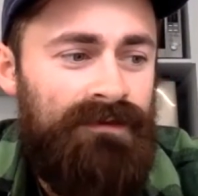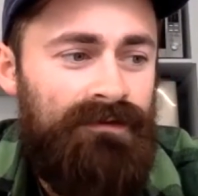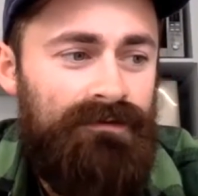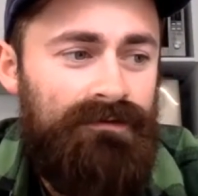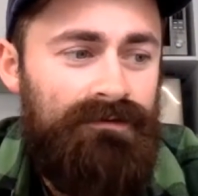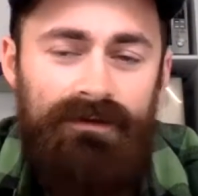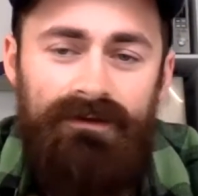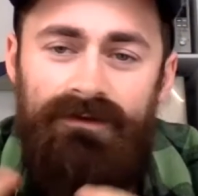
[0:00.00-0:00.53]

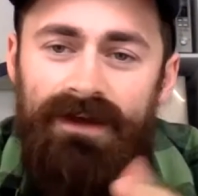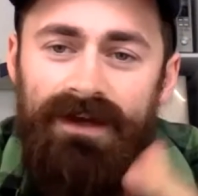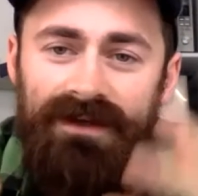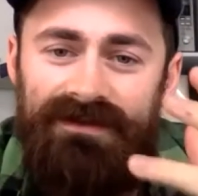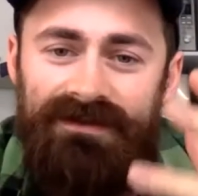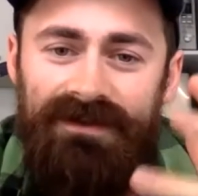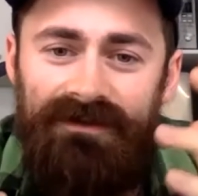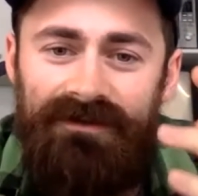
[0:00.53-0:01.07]
the
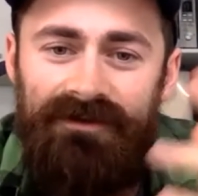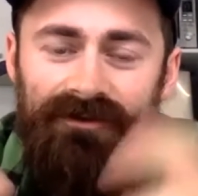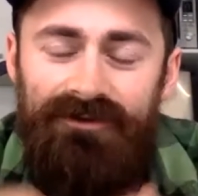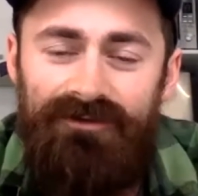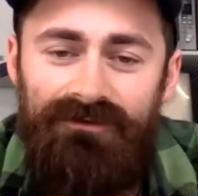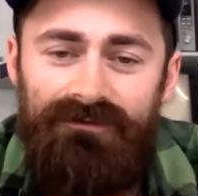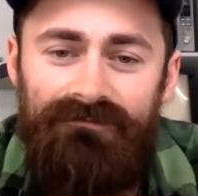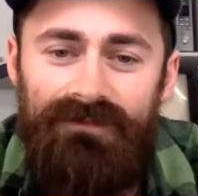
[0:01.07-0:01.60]
things
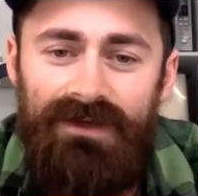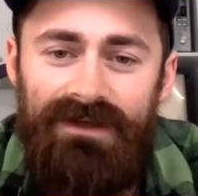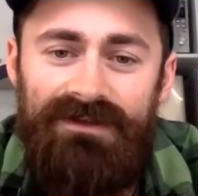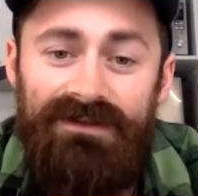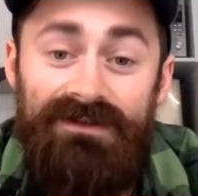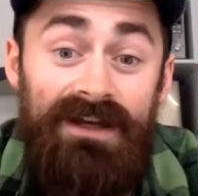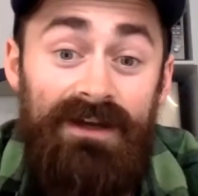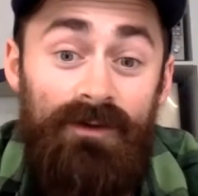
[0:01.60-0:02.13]
that
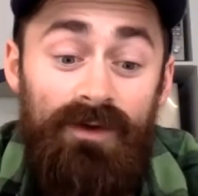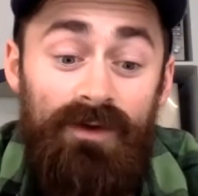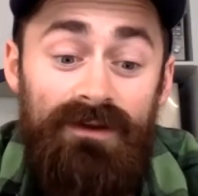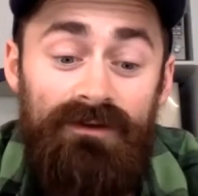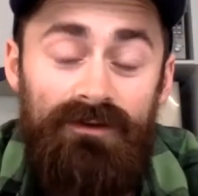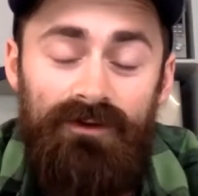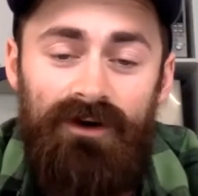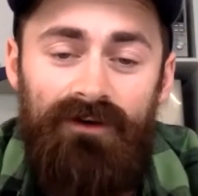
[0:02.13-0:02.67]
stay with
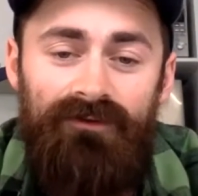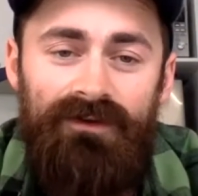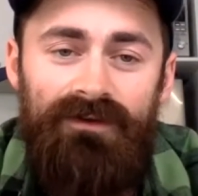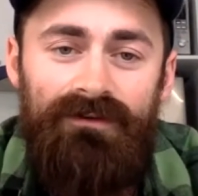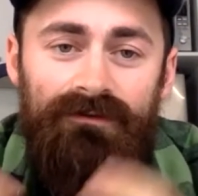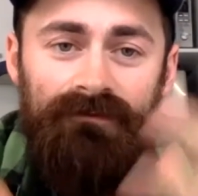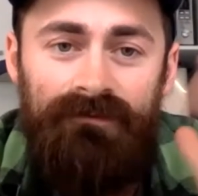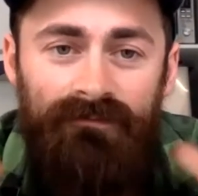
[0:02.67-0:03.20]
you are
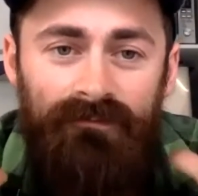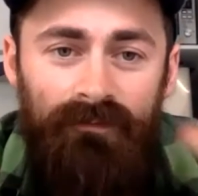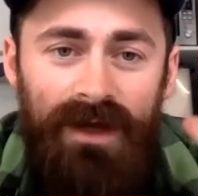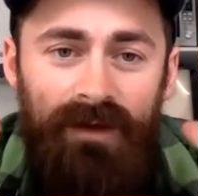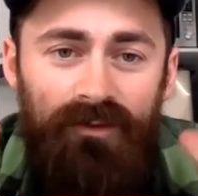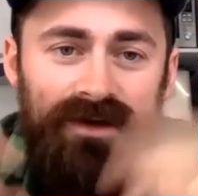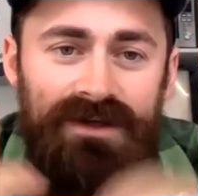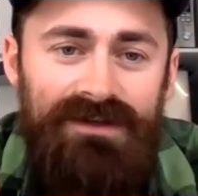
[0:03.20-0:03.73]
often
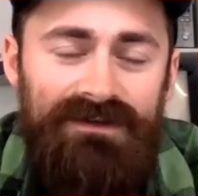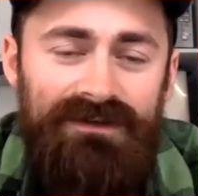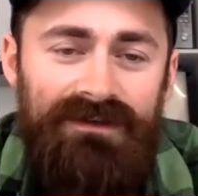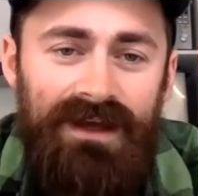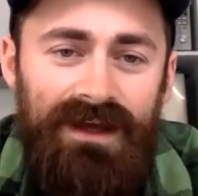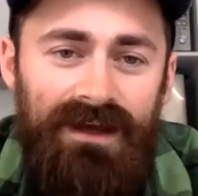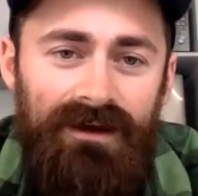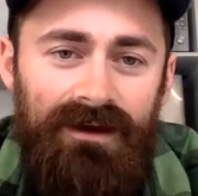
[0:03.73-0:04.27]
memories,
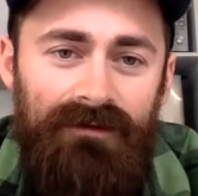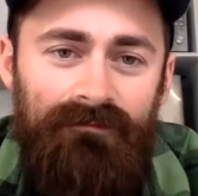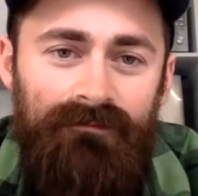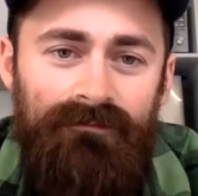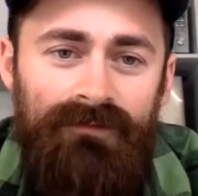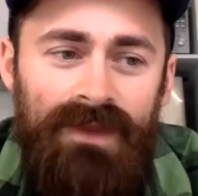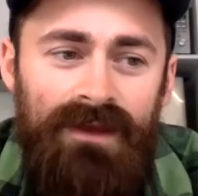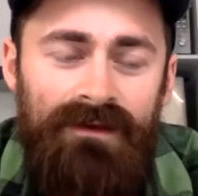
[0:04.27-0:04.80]

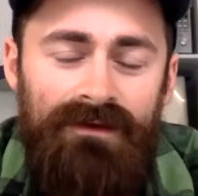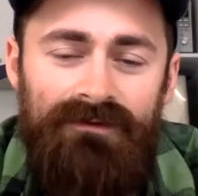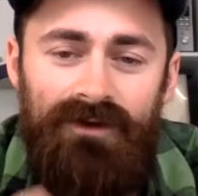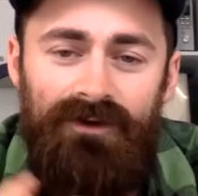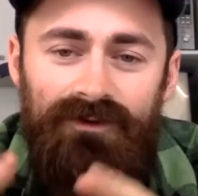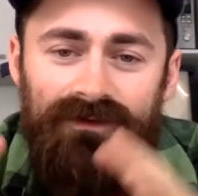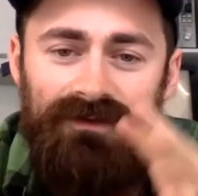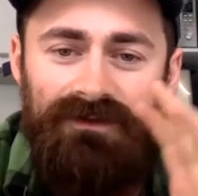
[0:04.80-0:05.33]

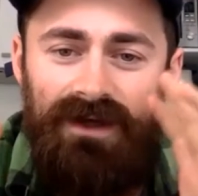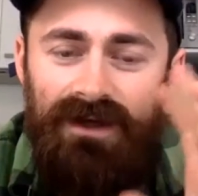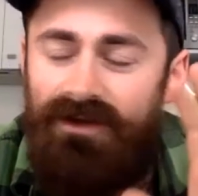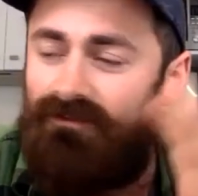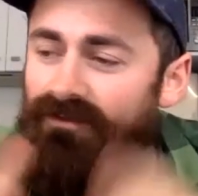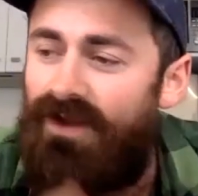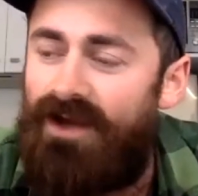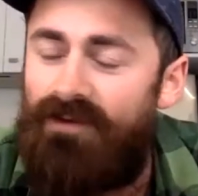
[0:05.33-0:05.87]
those kind
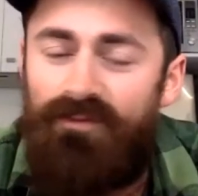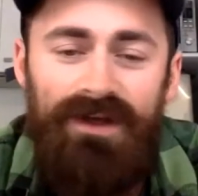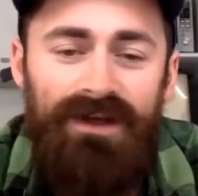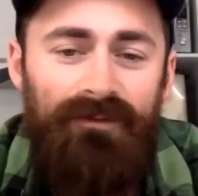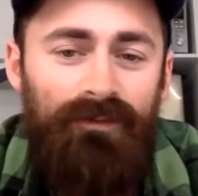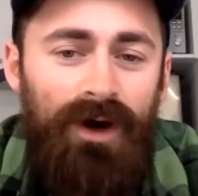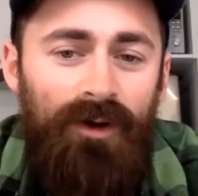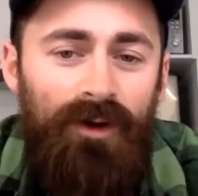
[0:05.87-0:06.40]
of like big
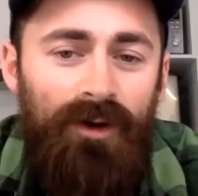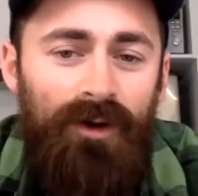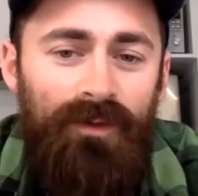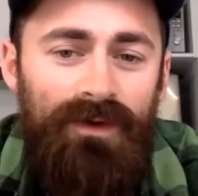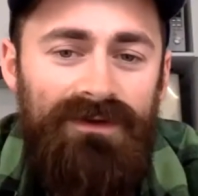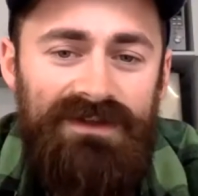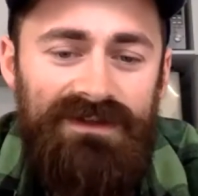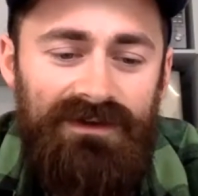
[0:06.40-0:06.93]

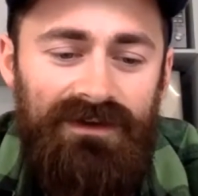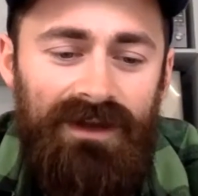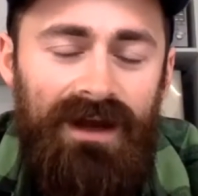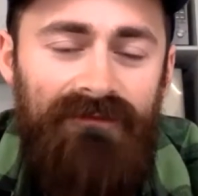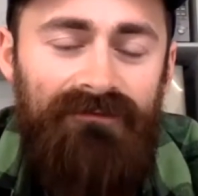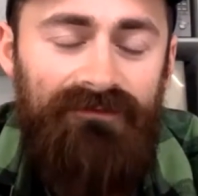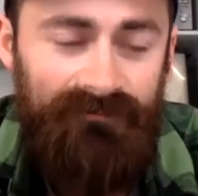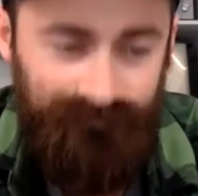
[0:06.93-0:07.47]
moments in your life.